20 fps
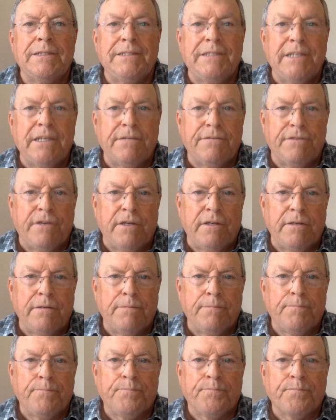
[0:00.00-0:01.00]
giving.
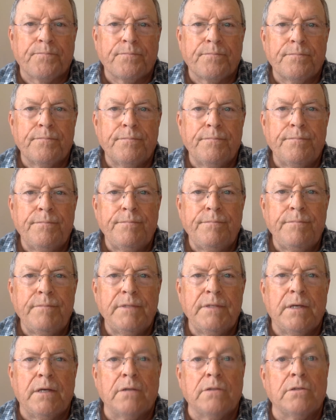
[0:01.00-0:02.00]

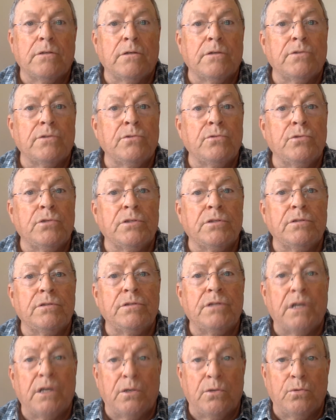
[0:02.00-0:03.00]
A God who can
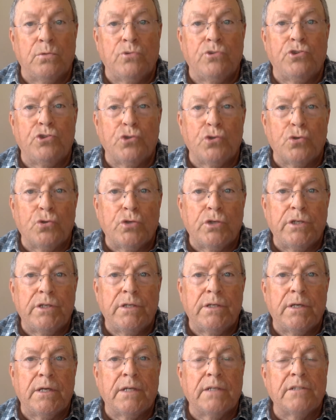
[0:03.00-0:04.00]
know joy
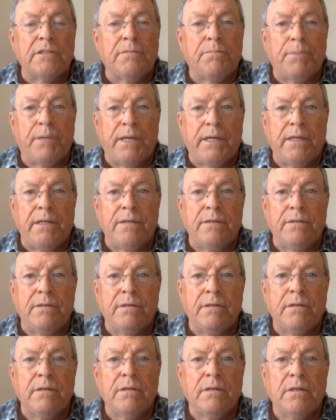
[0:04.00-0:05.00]
and pain.
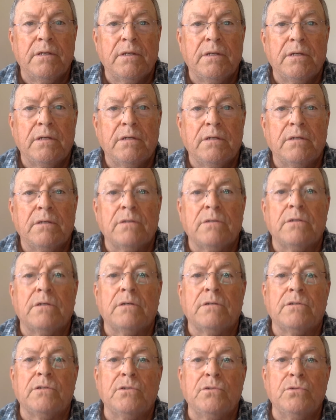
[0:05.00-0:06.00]
A
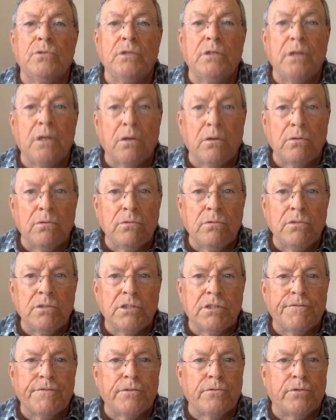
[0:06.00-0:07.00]
God who
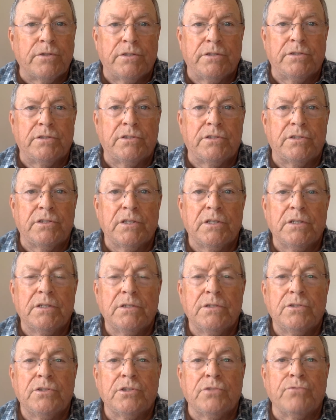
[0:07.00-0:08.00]
longs for us
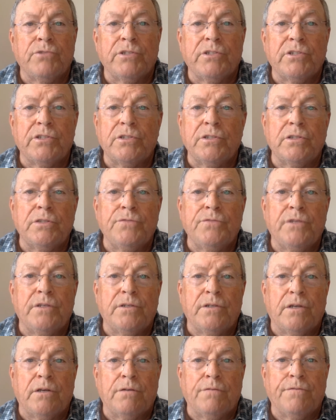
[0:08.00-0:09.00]
to return the
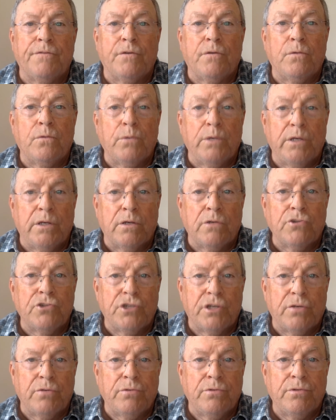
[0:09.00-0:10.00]
love we are
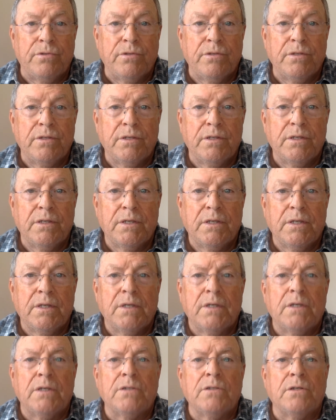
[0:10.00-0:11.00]
shown.
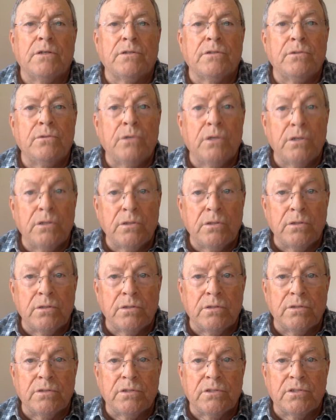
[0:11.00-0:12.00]
A God who
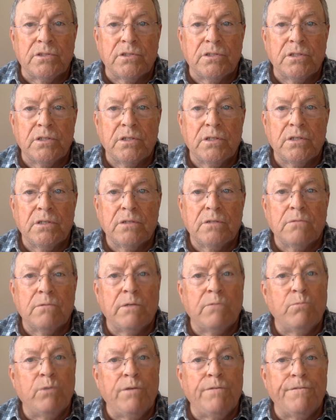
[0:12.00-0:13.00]
hurts
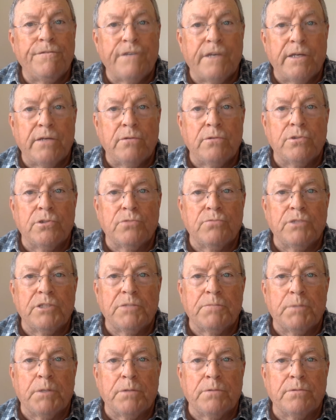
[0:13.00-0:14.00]
when we fail to
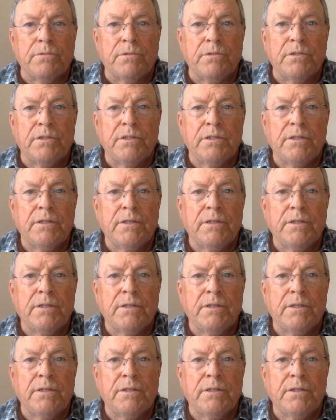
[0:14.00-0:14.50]
respond,